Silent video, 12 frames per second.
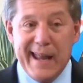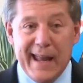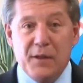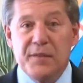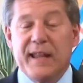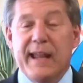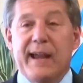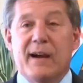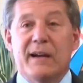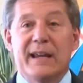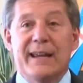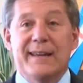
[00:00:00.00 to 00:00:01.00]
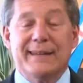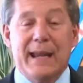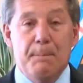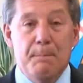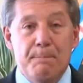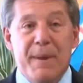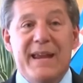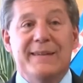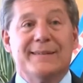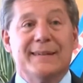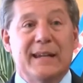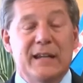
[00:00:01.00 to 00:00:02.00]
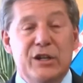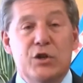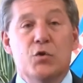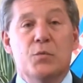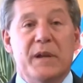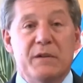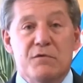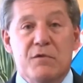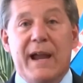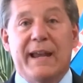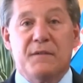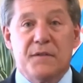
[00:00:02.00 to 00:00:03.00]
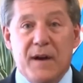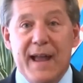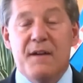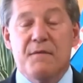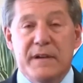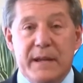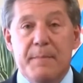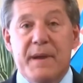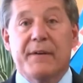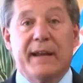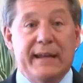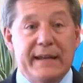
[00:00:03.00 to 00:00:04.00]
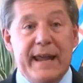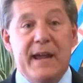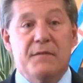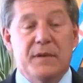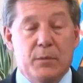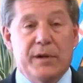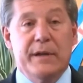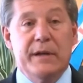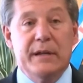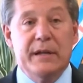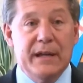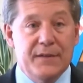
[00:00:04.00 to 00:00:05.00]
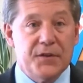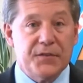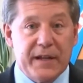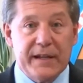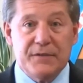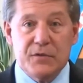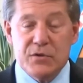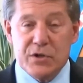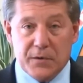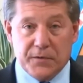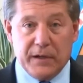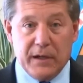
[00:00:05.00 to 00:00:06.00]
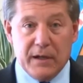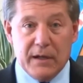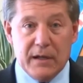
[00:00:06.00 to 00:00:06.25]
healthcare is a basic human right for every American and everyone in the state of New Jersey,